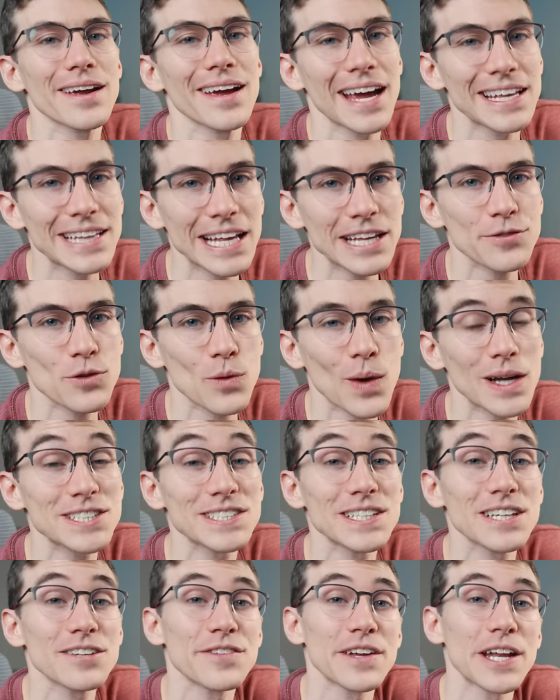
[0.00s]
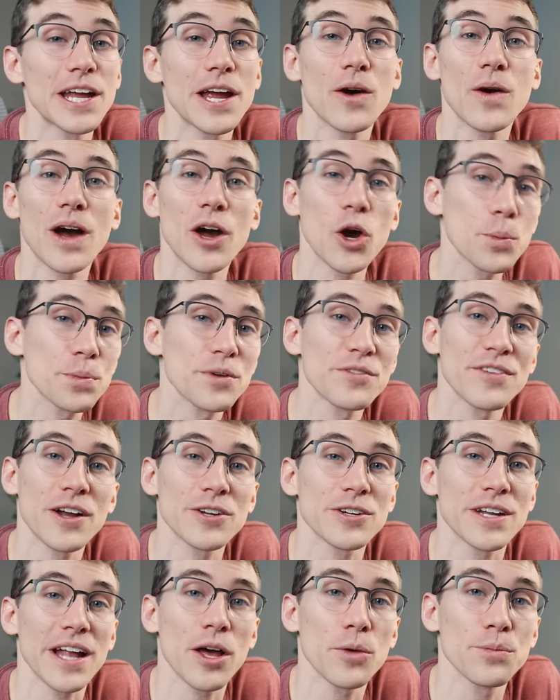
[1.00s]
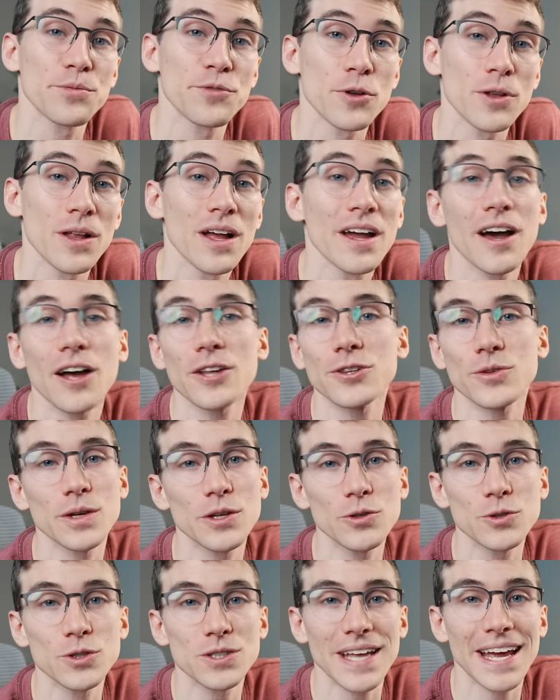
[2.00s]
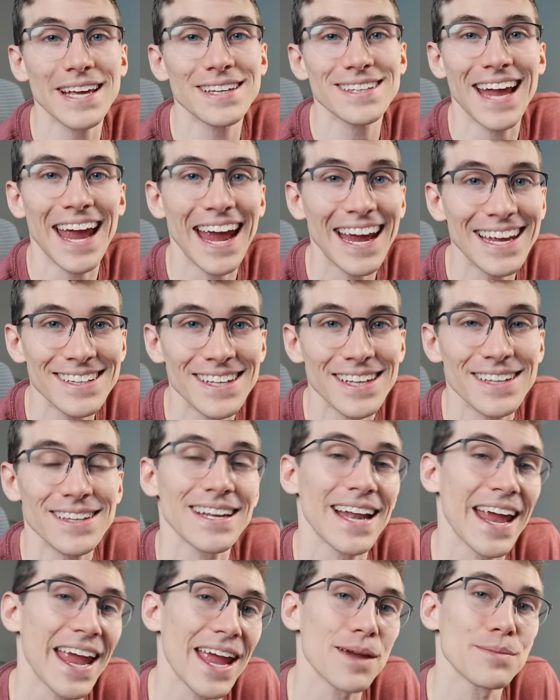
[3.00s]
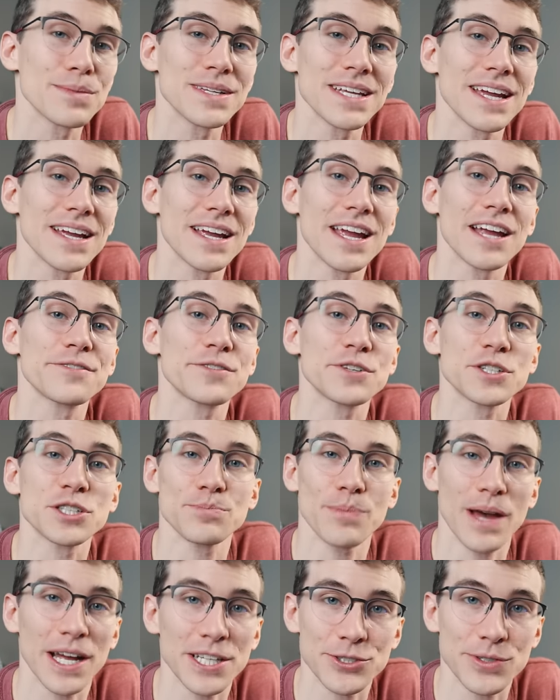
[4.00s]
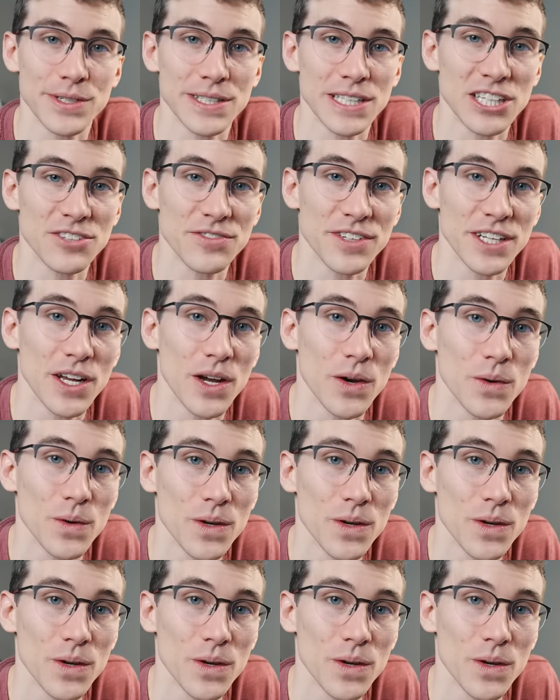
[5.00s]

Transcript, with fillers: Hey, thanks for watching this video. I hope you found it helpful. Also, huge thanks to Asus and AMD again for sponsoring this video.